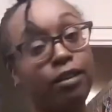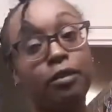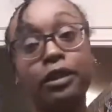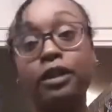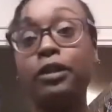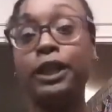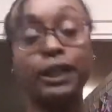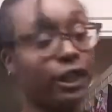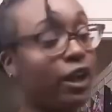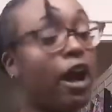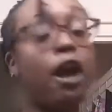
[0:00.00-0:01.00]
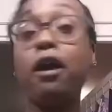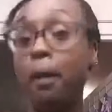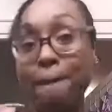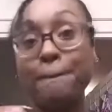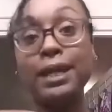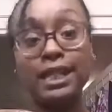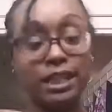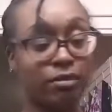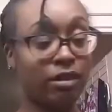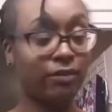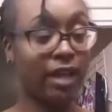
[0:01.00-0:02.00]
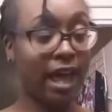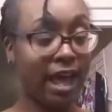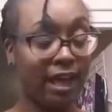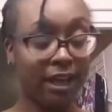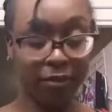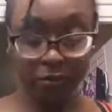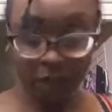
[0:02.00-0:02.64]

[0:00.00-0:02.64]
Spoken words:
we gonna get our money's worth, alright?